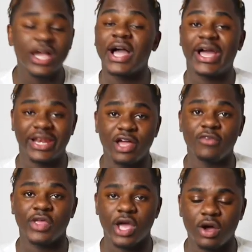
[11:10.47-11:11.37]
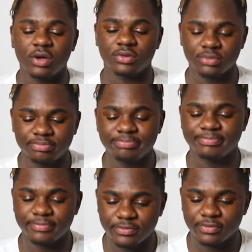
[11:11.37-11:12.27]
I love y'all.
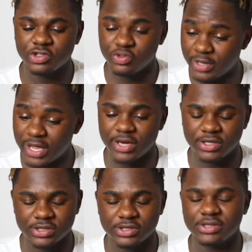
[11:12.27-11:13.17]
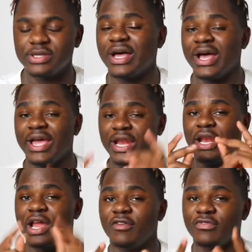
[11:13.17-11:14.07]
To be honest, I
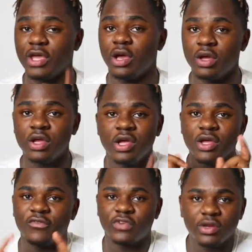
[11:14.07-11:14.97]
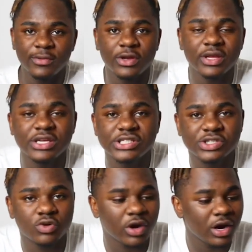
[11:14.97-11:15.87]
love y'all. Follow me on
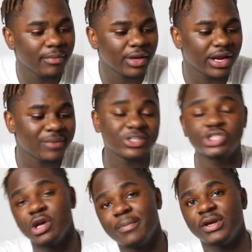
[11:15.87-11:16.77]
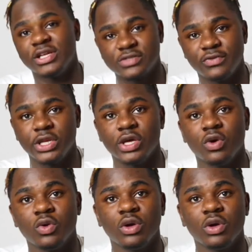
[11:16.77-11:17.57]
Instagram and I'ma see you in my next video.